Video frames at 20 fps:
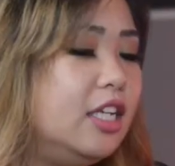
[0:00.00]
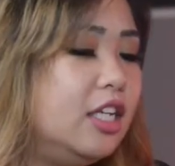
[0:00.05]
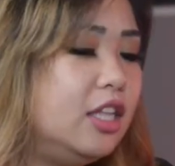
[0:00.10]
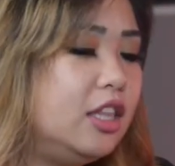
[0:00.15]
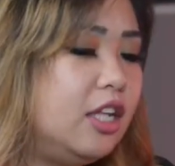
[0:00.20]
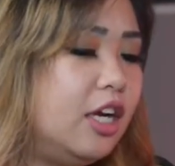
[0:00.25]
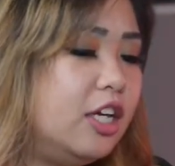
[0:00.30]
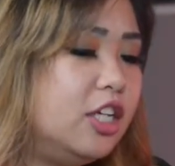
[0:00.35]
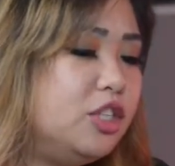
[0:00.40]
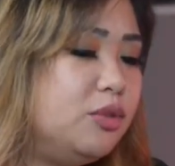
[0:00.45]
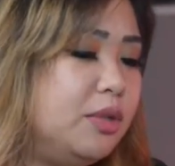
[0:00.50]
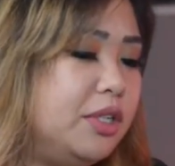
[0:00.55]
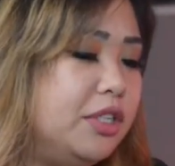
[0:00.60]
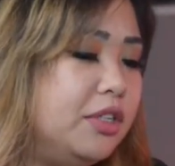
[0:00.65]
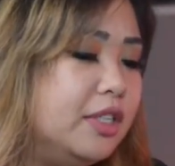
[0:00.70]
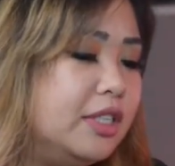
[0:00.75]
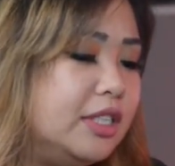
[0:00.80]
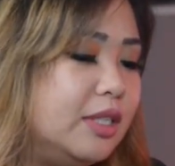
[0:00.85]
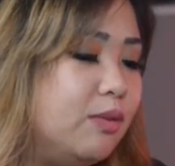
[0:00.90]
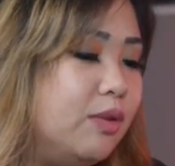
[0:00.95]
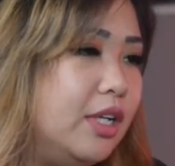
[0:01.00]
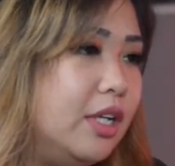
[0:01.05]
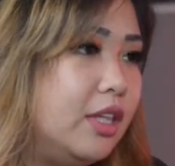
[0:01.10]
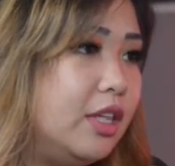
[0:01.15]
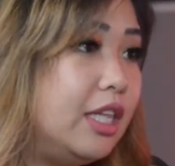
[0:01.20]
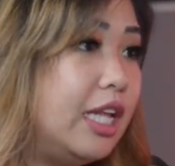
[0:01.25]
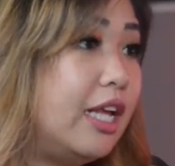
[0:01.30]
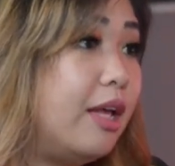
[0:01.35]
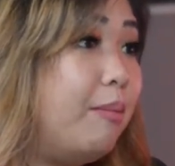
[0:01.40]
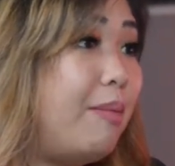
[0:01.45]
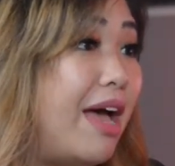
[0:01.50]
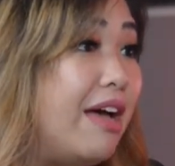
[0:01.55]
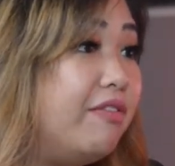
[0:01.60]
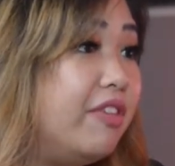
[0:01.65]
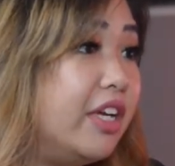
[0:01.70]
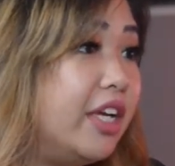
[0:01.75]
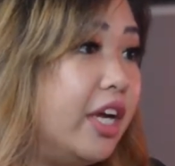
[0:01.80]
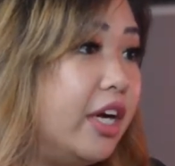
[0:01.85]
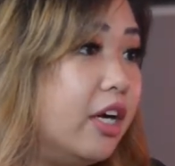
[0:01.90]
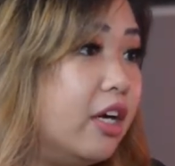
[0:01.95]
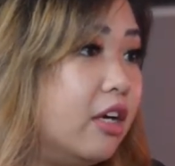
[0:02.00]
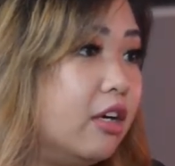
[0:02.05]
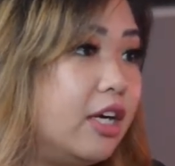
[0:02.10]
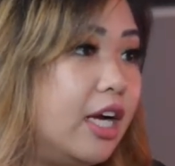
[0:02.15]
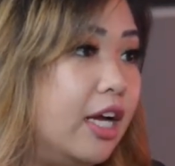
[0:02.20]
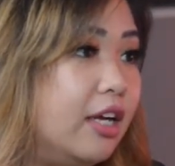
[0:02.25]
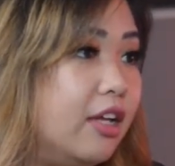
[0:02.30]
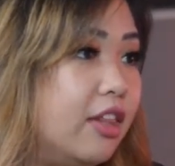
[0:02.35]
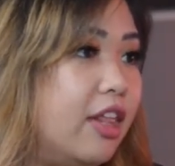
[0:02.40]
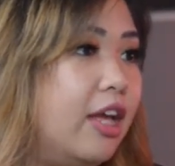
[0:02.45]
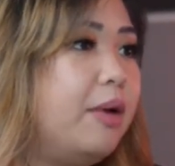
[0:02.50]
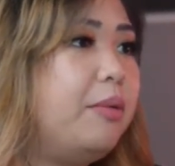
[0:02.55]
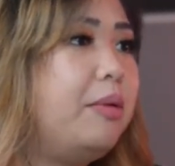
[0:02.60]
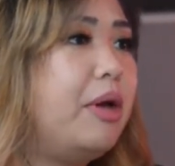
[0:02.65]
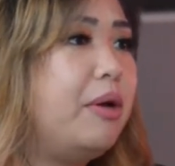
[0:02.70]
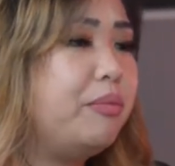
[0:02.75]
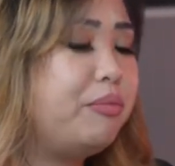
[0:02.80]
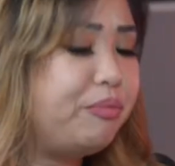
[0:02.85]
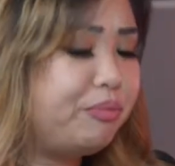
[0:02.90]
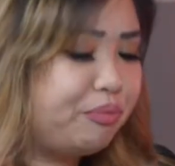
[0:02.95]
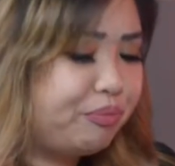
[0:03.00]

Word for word: a large one, or is it no, one of the, like a Mavic a, Air? yeah, it's yeah. just